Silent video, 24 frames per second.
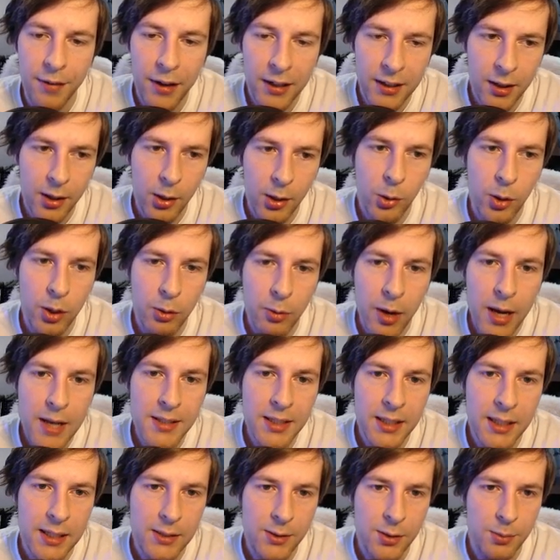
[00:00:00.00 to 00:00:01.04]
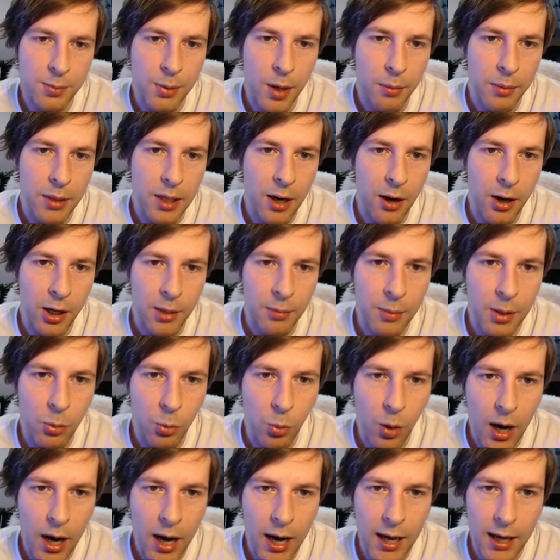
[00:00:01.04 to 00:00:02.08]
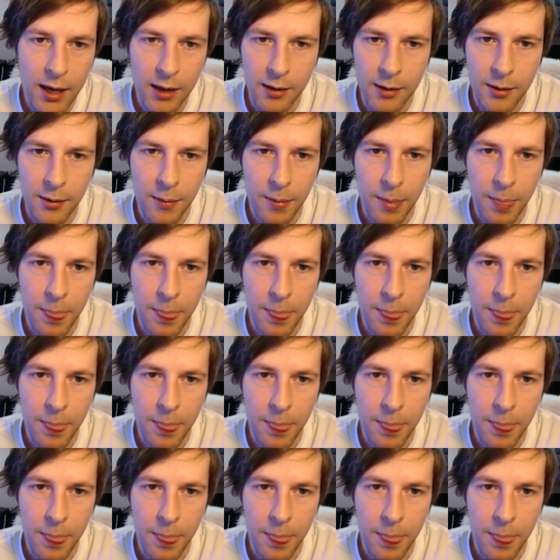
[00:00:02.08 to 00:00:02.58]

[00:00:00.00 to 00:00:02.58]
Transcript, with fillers: the fact that they weren't resing this is probably an argument why.